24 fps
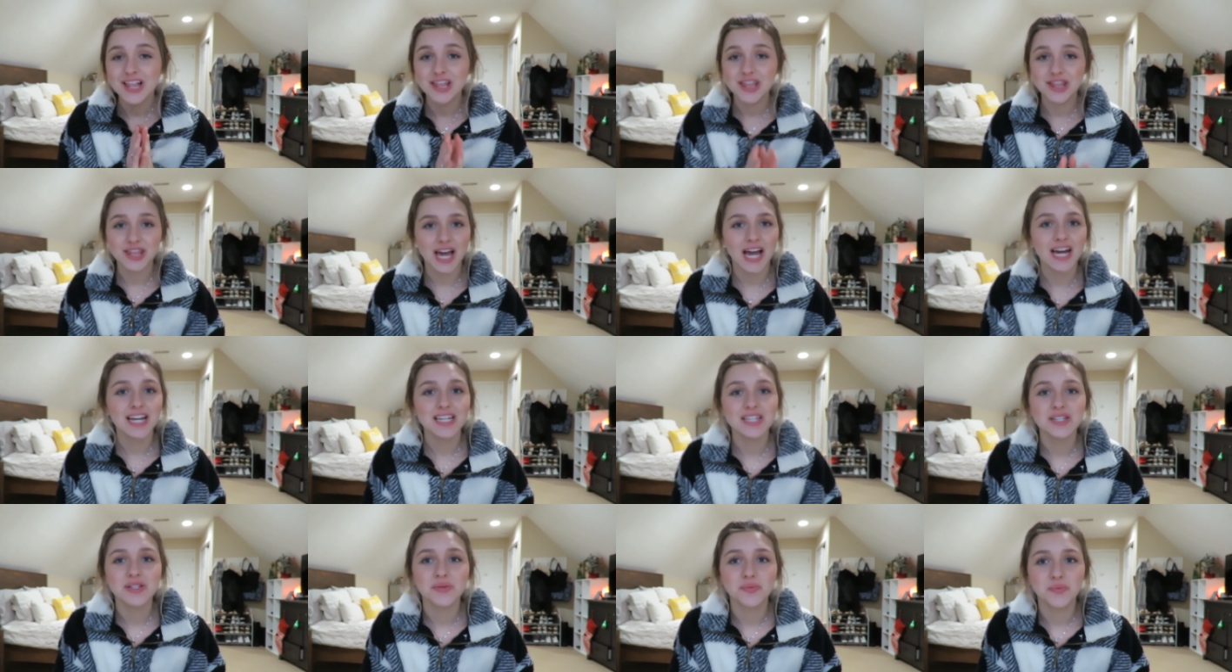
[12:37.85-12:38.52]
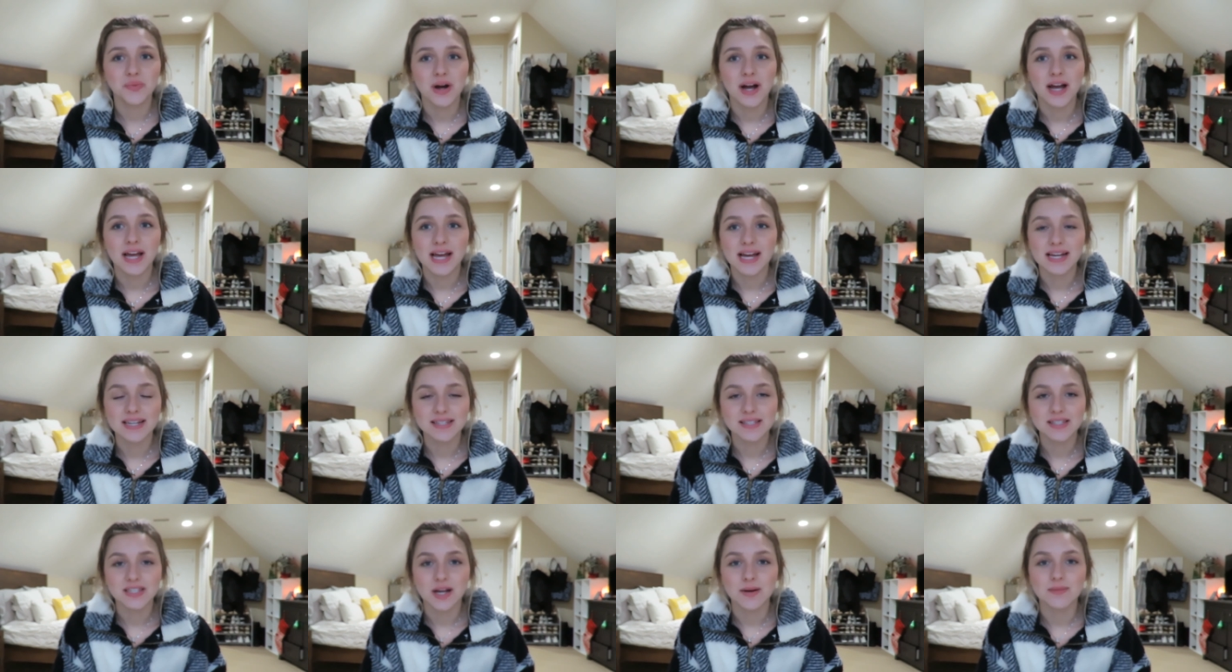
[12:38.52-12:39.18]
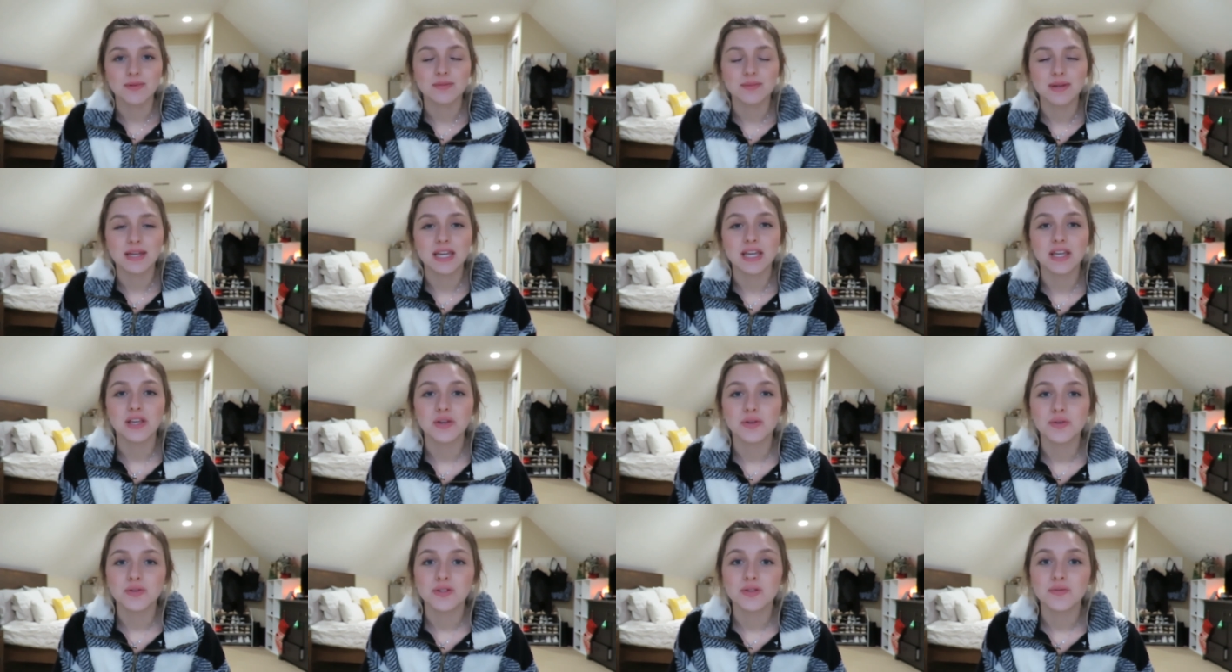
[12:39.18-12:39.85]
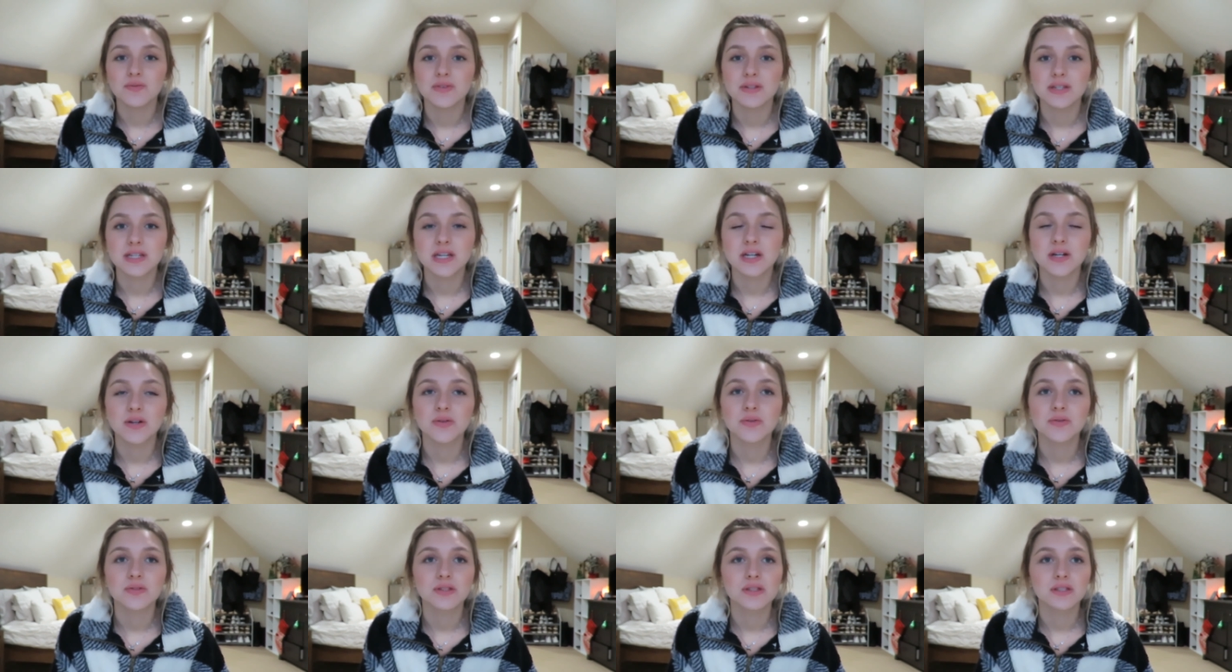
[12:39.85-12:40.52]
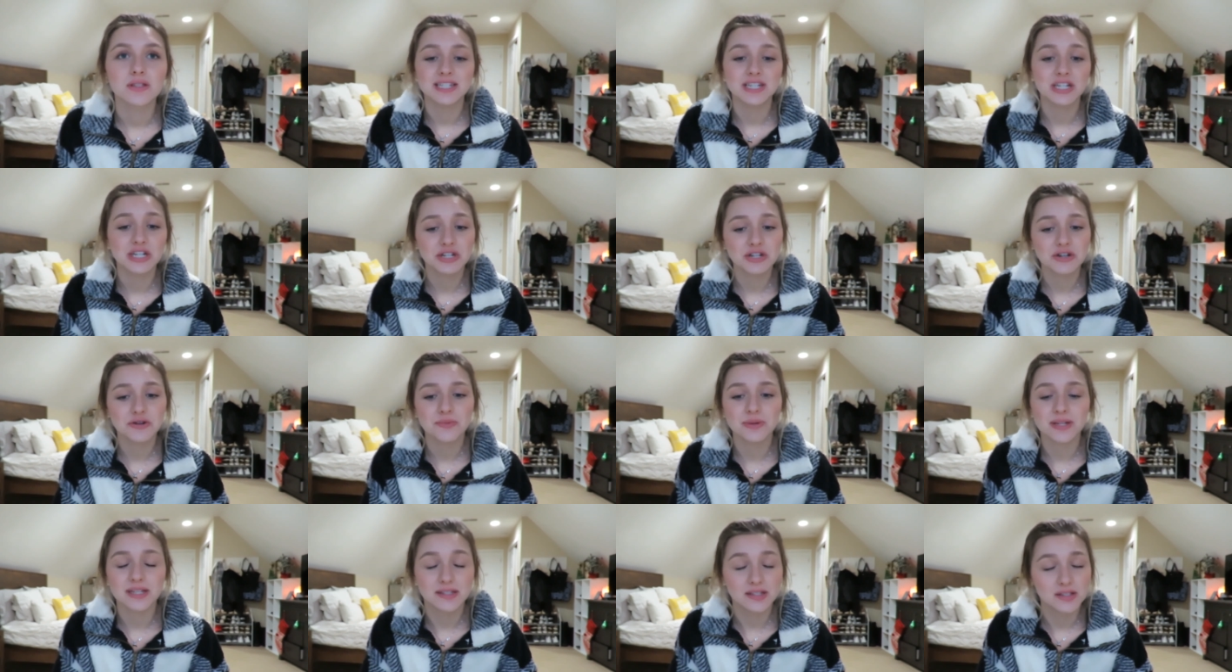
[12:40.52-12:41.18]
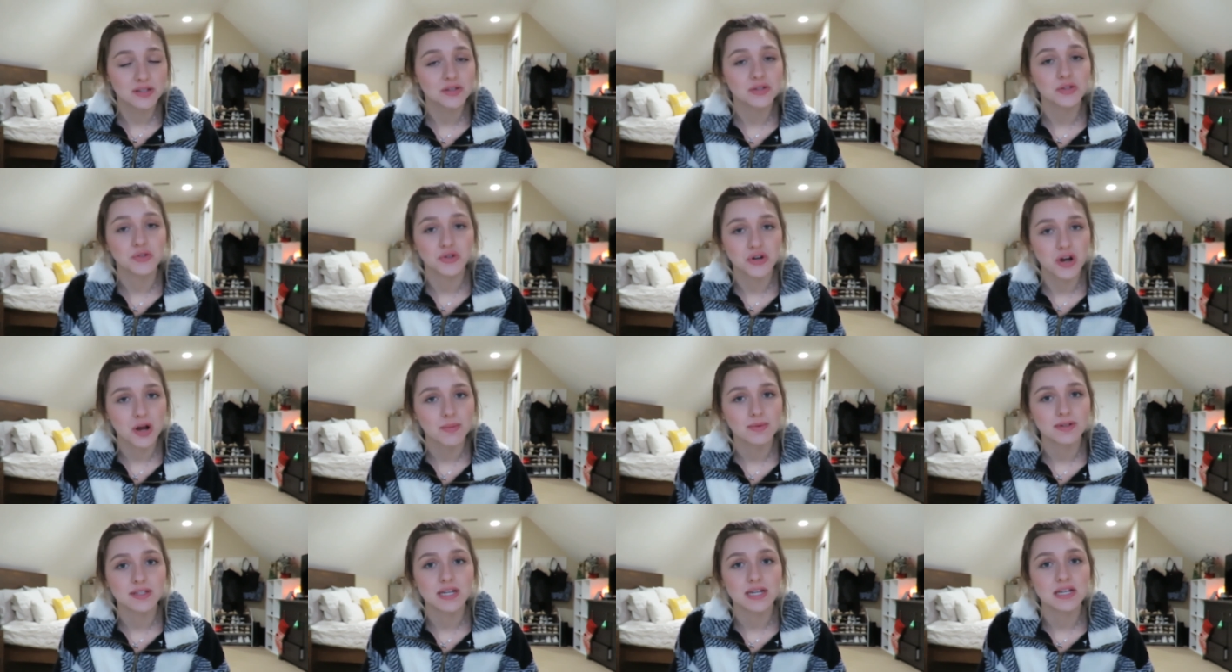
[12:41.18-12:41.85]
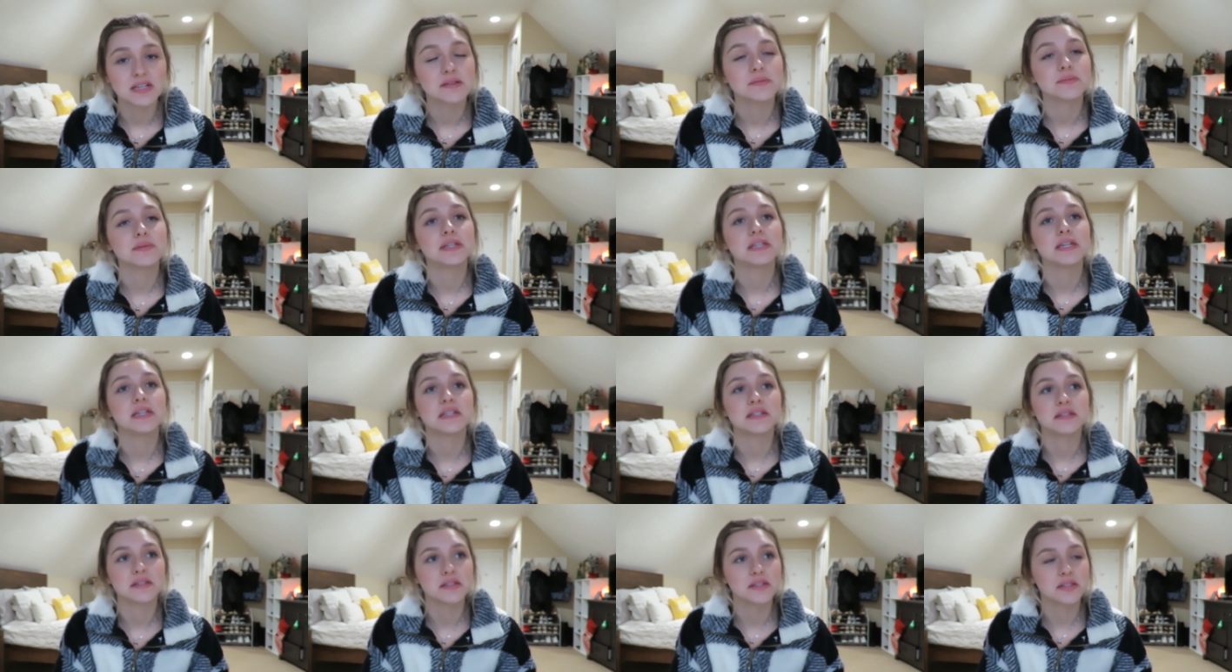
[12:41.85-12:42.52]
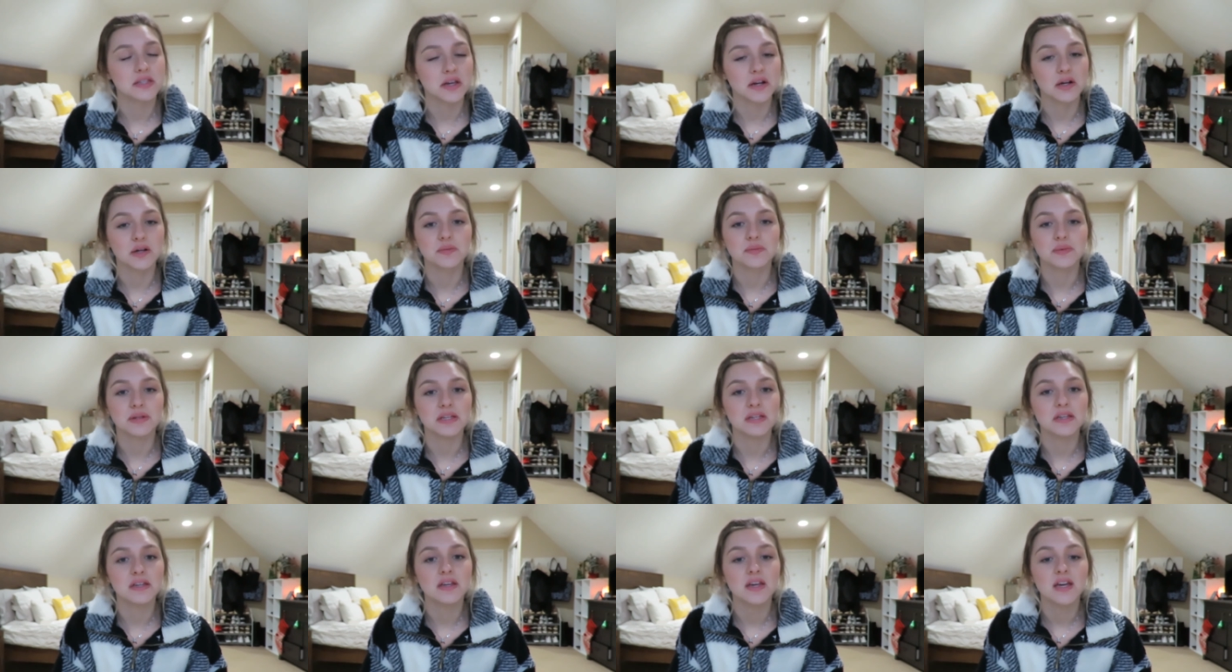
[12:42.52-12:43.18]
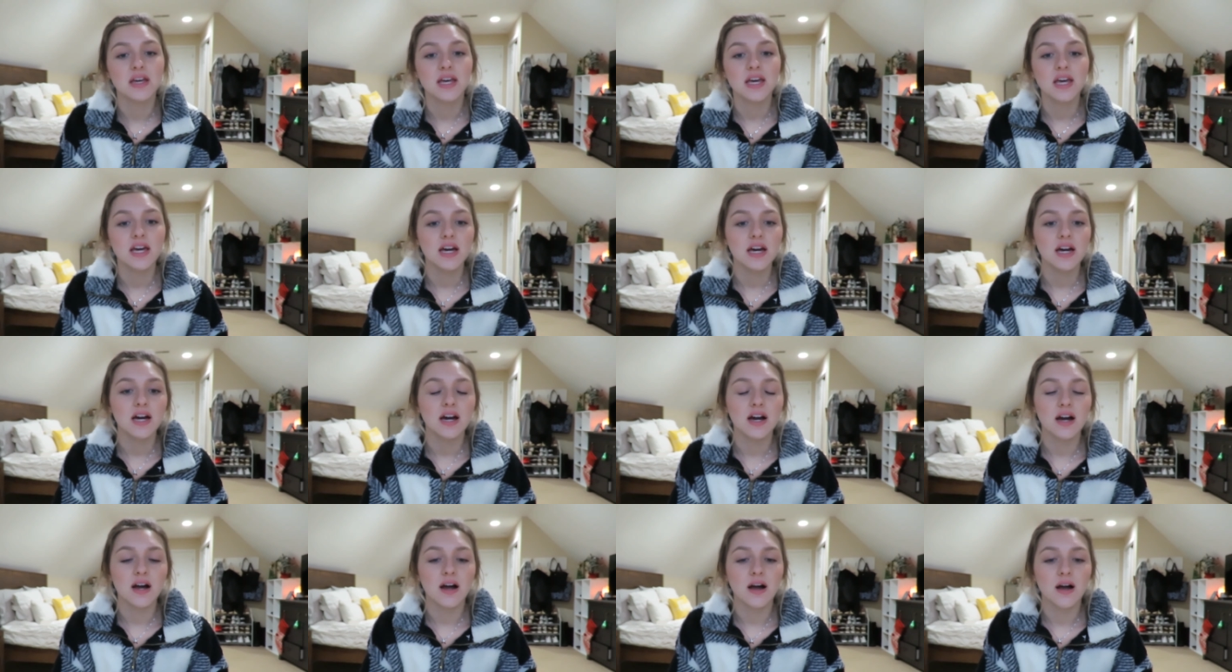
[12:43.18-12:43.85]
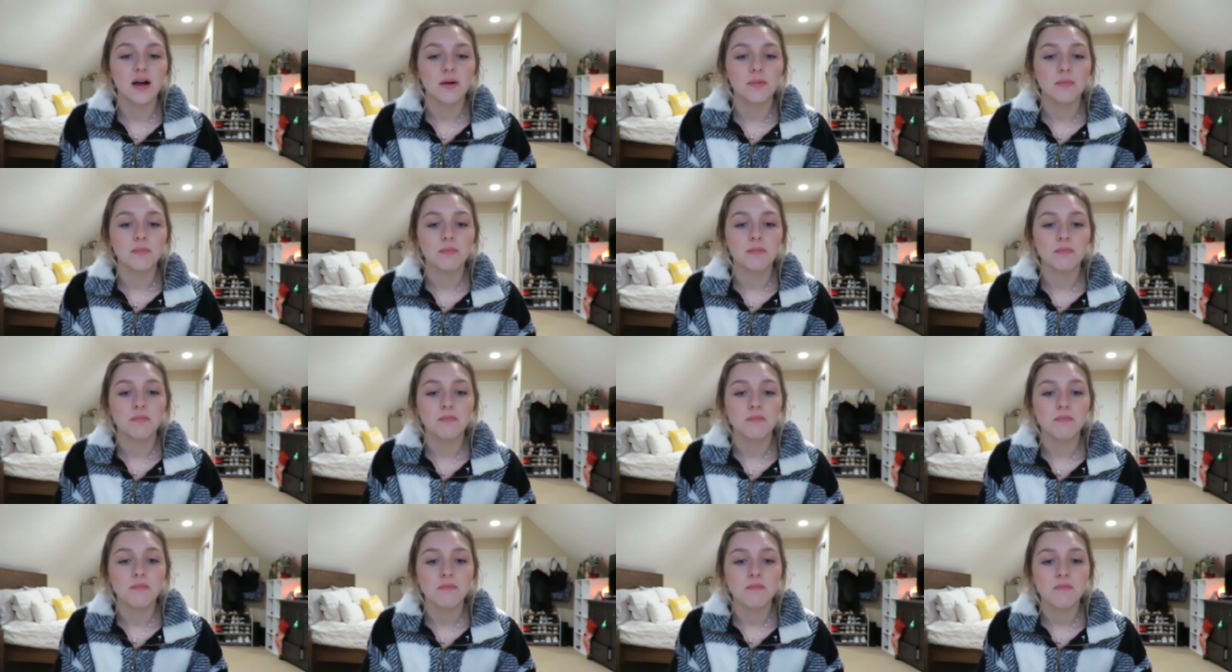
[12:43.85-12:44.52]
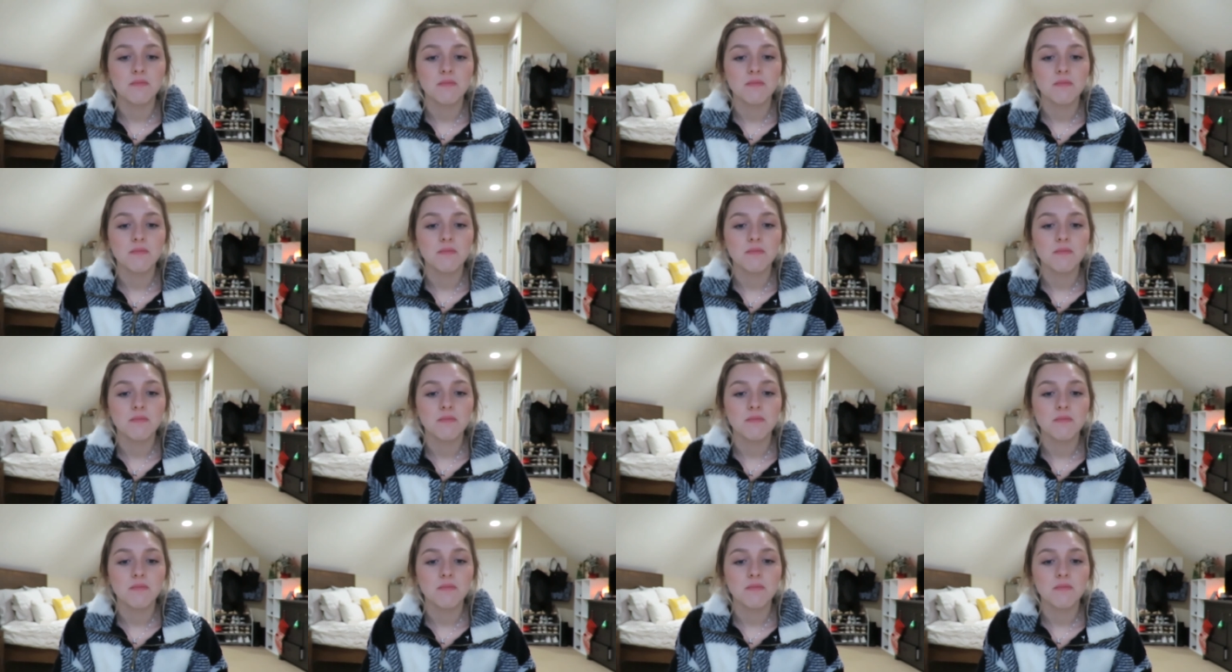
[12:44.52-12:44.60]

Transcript: That is why I stopped making YouTube videos. Teacher basically traumatized me and scared me. Um,